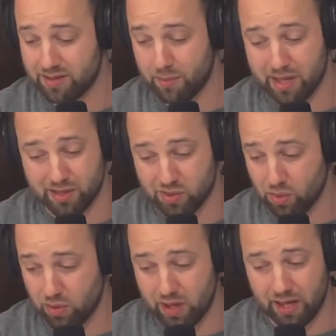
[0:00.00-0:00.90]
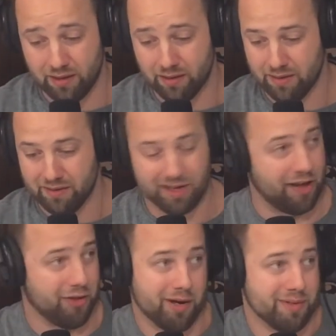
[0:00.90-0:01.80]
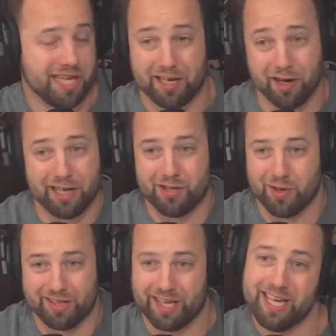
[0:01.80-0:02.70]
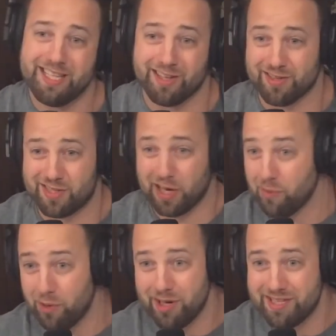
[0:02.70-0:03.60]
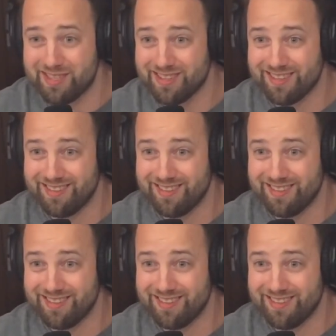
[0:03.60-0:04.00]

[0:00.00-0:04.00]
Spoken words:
It's an amazing story. I thought it was like Honey Shrunk the Kids on steroids.